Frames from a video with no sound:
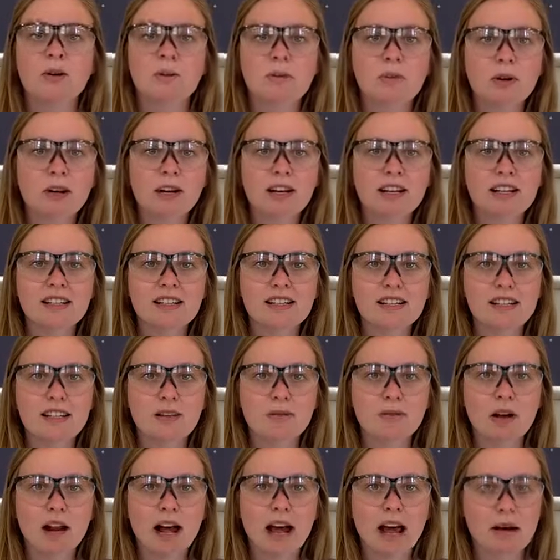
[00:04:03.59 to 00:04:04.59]
We're going to
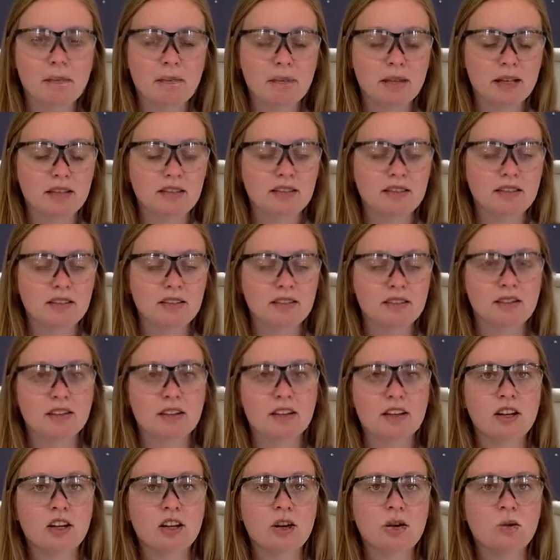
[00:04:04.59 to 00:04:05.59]
see what happens.
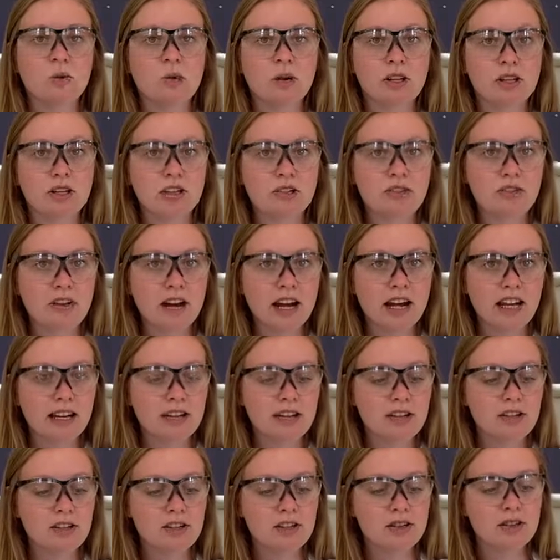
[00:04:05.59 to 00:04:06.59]
When you're
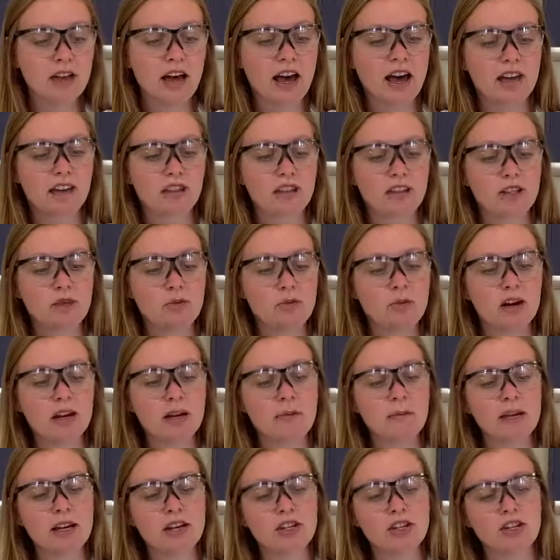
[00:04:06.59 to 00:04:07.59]
ready to do that, you
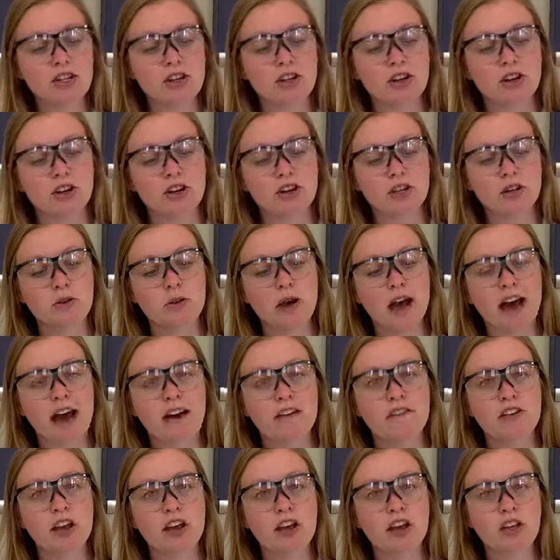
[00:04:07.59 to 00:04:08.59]
want to make sure you
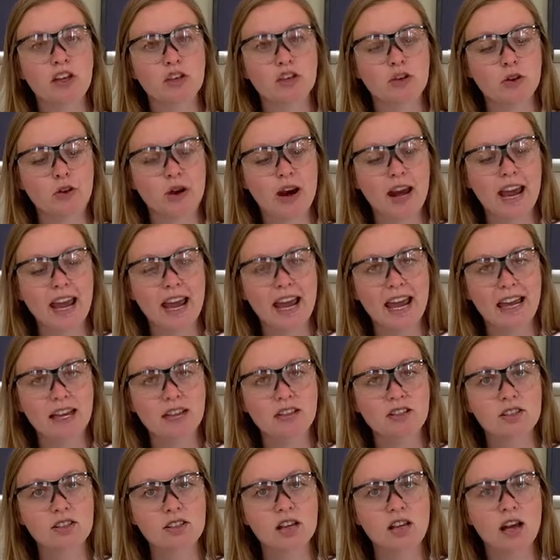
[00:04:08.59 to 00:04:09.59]
have your
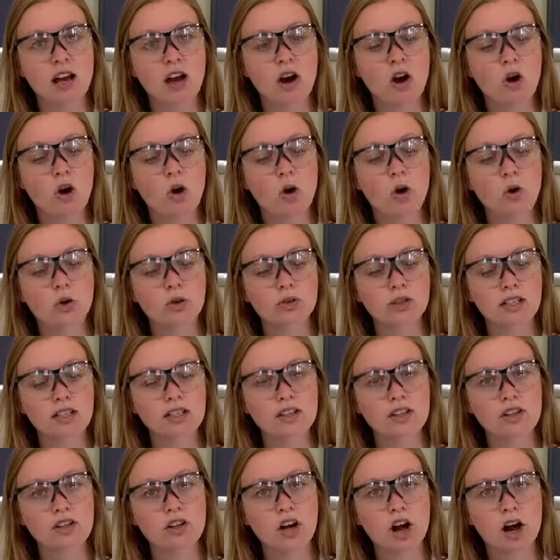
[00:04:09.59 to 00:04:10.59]
hand
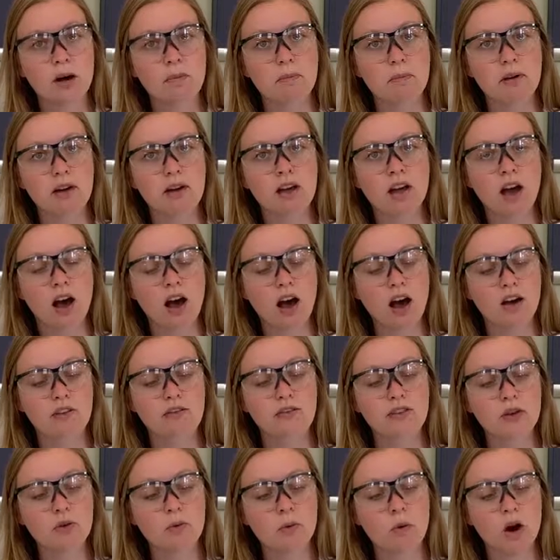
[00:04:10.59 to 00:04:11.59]
holding the top
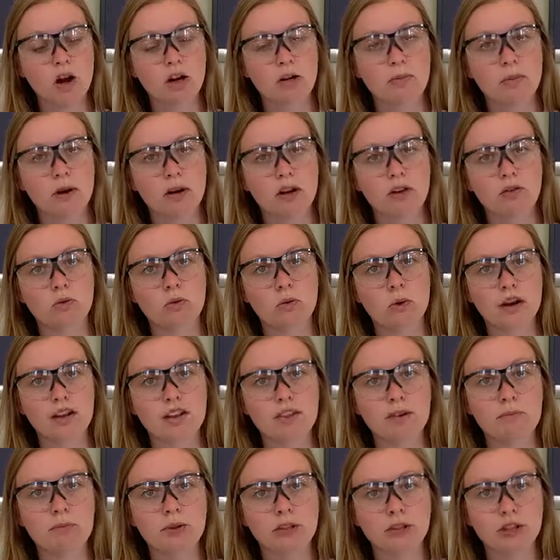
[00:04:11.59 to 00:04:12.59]
of your water bottle
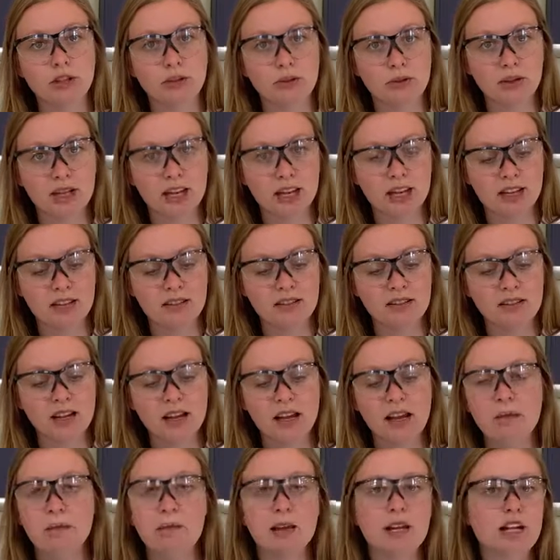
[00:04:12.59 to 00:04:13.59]
where the balloon is,
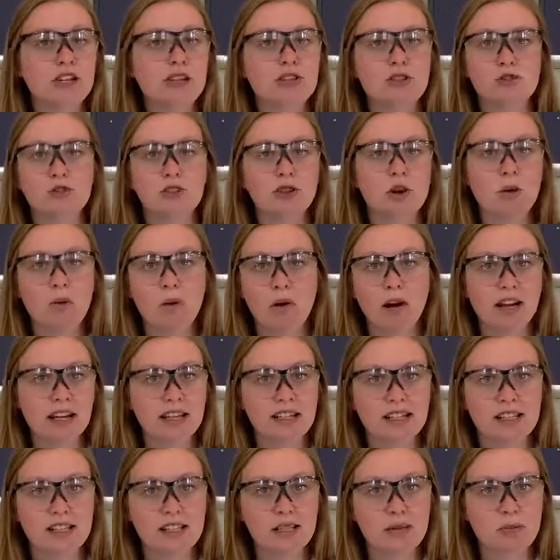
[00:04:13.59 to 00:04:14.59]
because you don't want
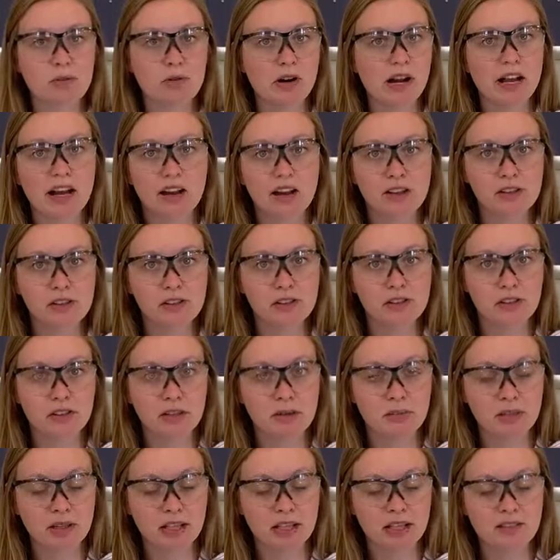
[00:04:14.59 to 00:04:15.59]
it to spray all over
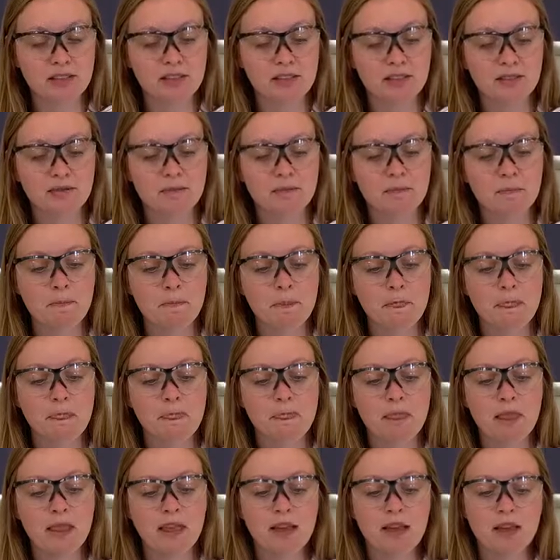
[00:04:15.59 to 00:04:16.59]
the place.
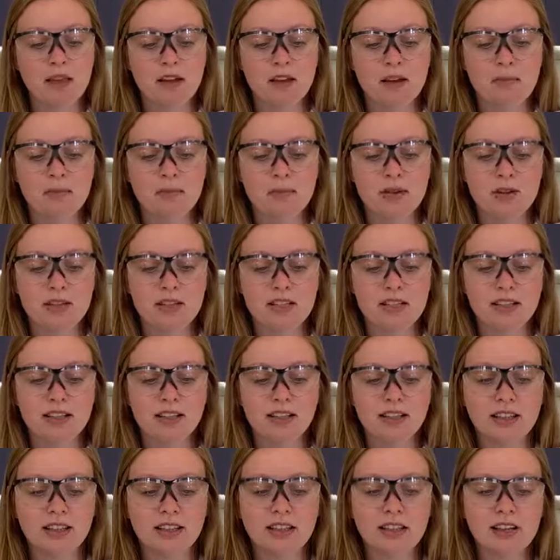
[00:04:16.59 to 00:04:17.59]
I'm going to
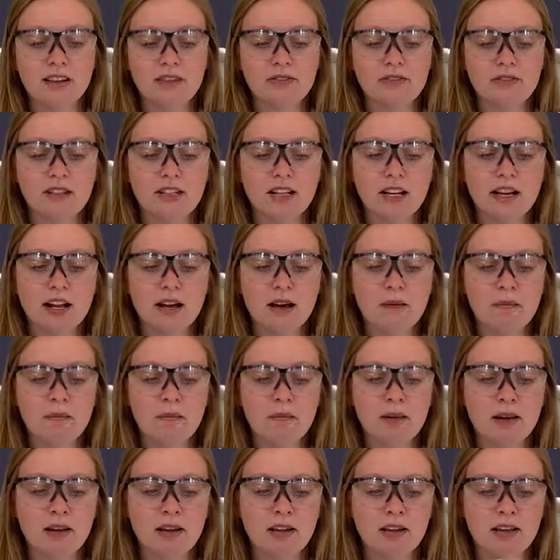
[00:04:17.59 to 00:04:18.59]
lift it
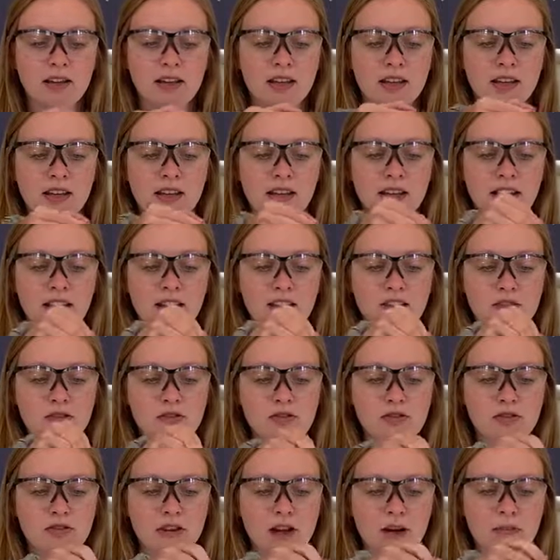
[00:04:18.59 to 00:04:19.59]
up and
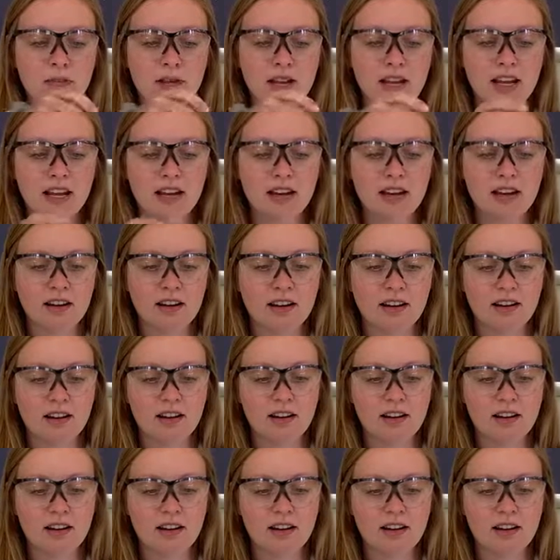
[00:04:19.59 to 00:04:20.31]
drop it in.